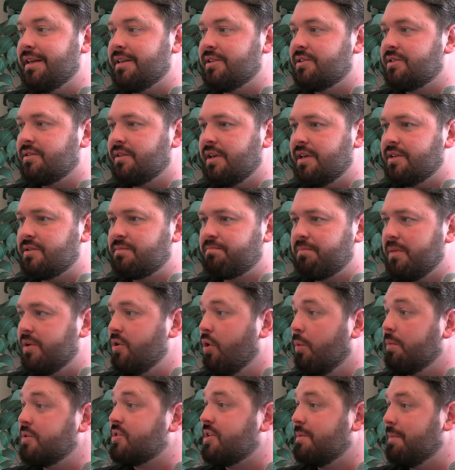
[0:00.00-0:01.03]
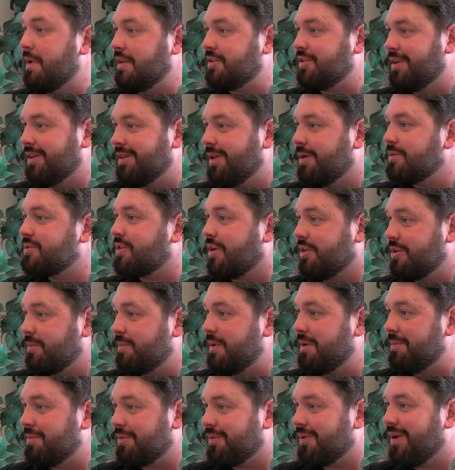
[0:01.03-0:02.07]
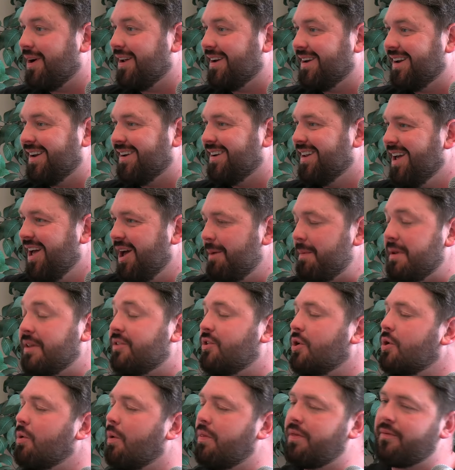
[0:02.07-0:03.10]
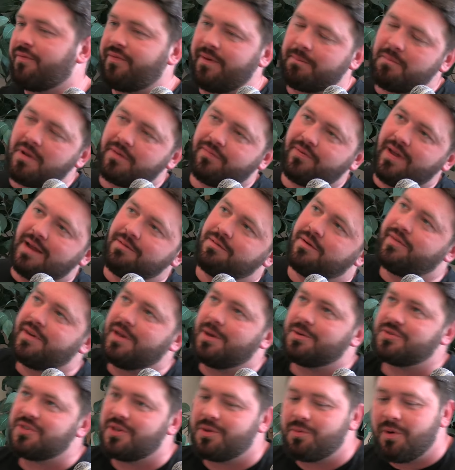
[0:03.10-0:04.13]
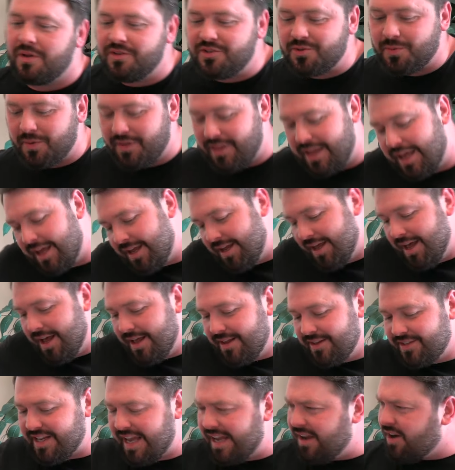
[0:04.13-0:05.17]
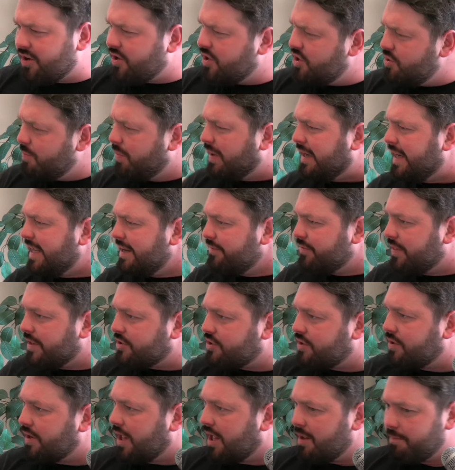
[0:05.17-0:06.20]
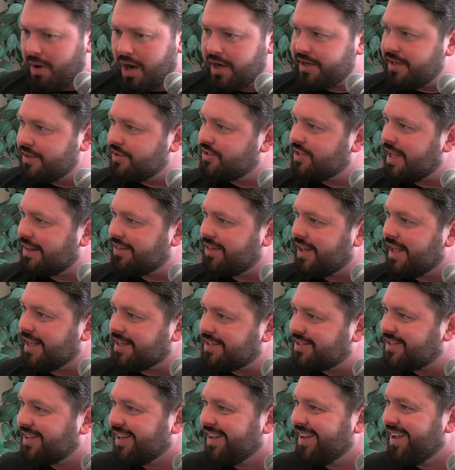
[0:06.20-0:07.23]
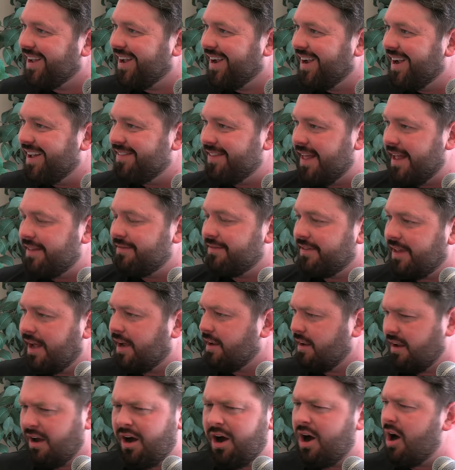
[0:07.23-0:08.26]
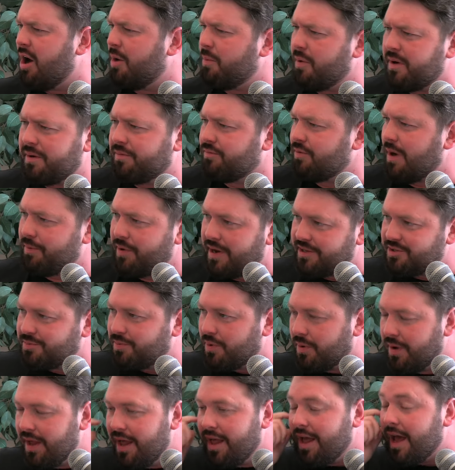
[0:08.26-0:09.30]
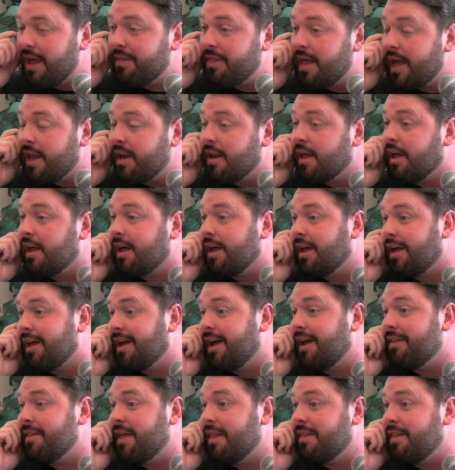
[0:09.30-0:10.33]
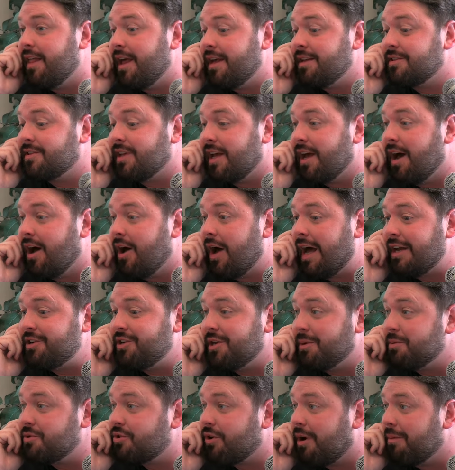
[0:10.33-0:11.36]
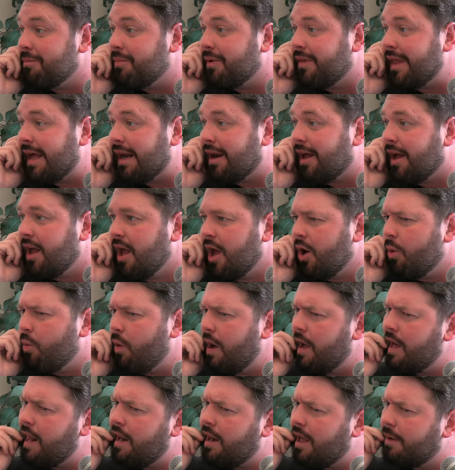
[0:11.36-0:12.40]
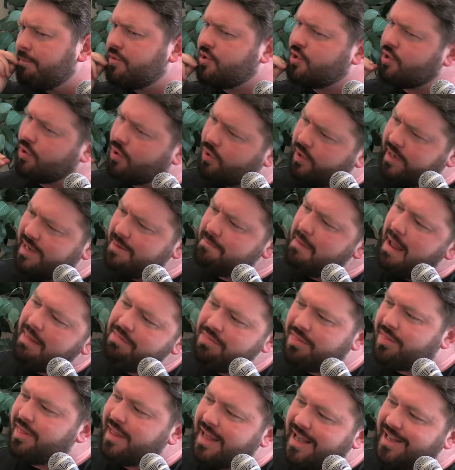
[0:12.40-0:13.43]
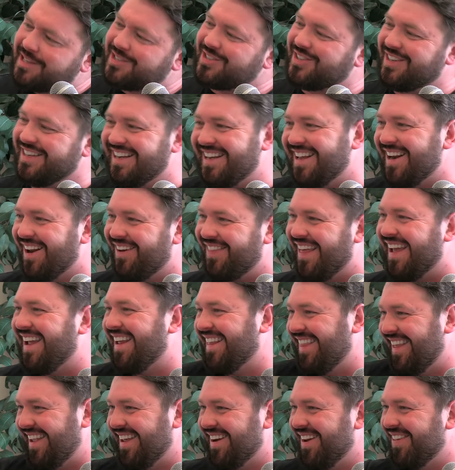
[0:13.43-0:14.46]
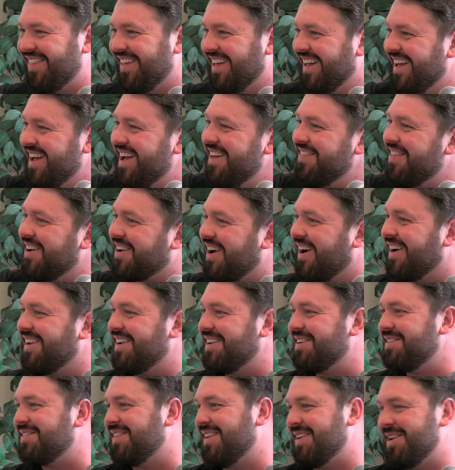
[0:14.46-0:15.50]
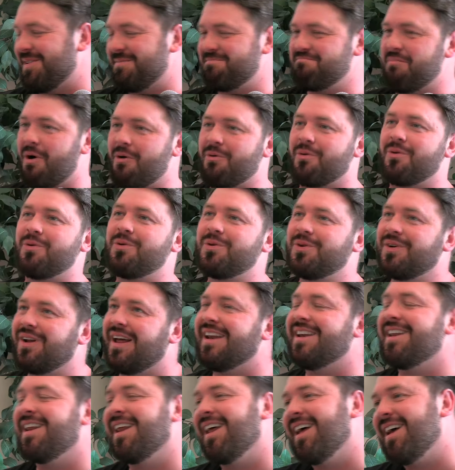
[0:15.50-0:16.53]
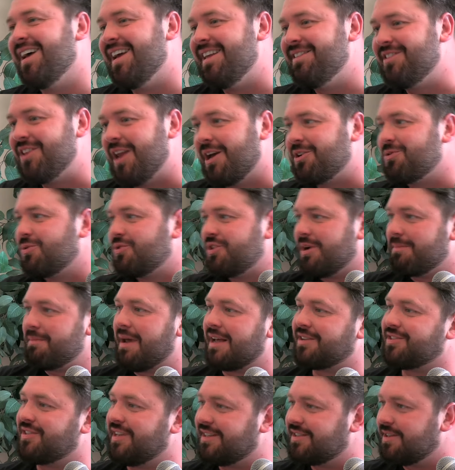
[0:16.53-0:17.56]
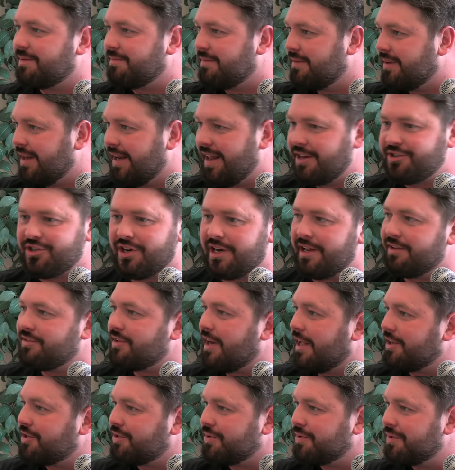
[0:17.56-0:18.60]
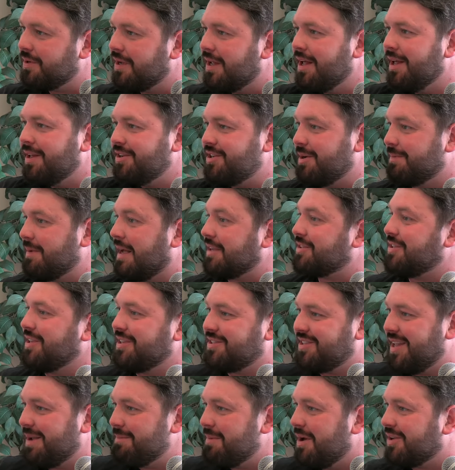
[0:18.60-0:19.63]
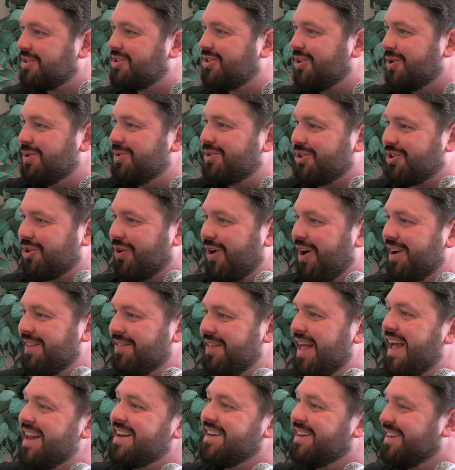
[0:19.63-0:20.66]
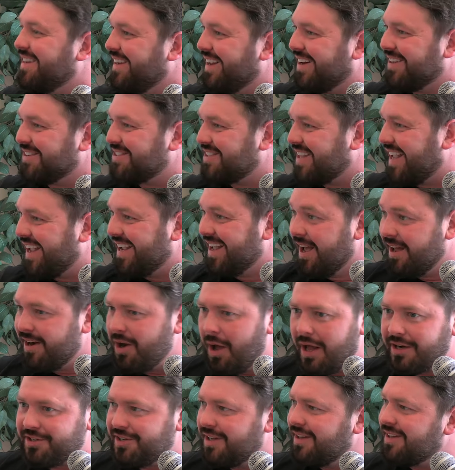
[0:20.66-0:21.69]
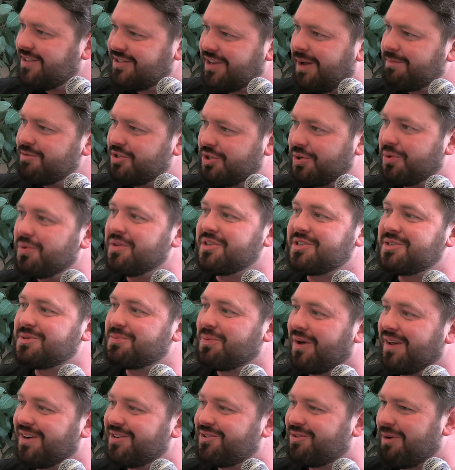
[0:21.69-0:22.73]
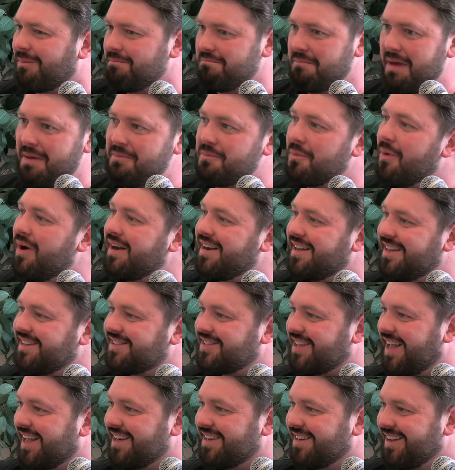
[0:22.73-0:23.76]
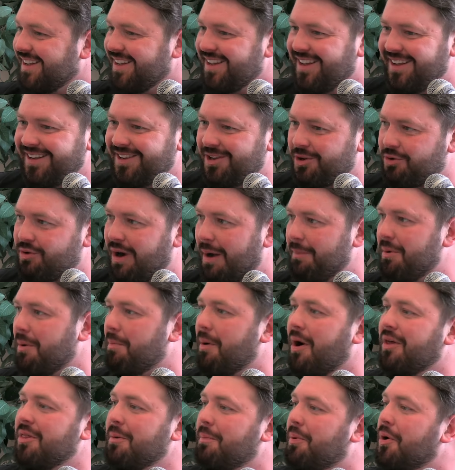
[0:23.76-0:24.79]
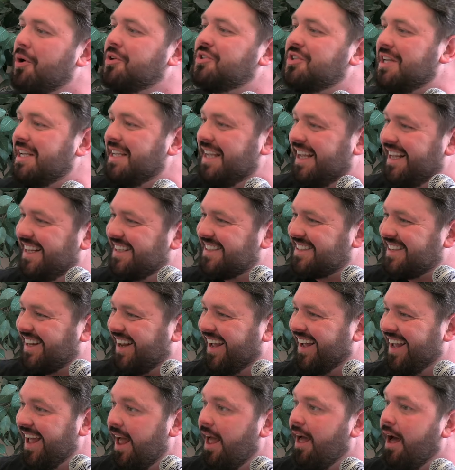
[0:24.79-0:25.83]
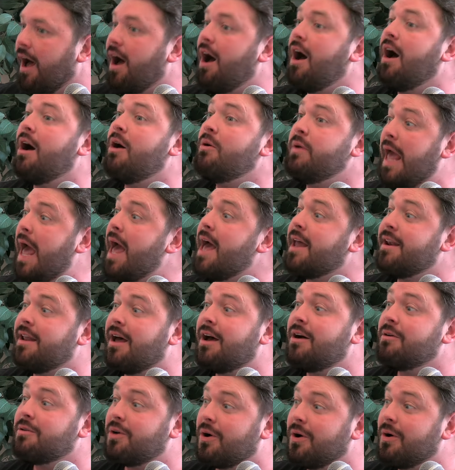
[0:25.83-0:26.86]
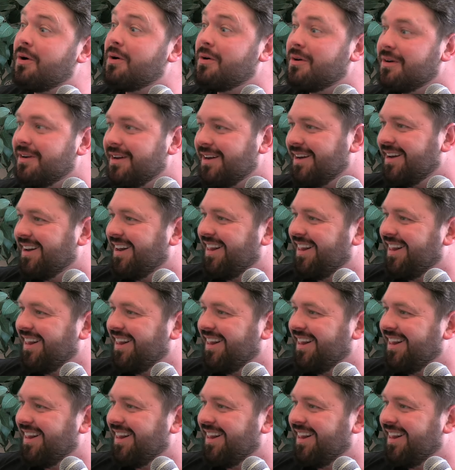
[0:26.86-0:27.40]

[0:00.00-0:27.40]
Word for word: is is enormously missing in those kind of people, right? And yeah. I mean, do you know the, my favorite videos are the ones where they say, "Oh, can you believe that uh, Biden said this?" And then, oh, what a reprehensible! And then, uh, and then they say, oh, actually, it was Trump. And they're like, well, I'm sure he meant this. And yeah, you know, they, yeah. you know, the, the kind of you know moral and uh, intellectual gymnastics, allegedly intellectual gymnastics, they must do to try and then you know say, oh, actually, this I'm sure this is what Trump meant when he said you grab her by the pussy. It's yeah, like, oh, oh yeah, no, cool.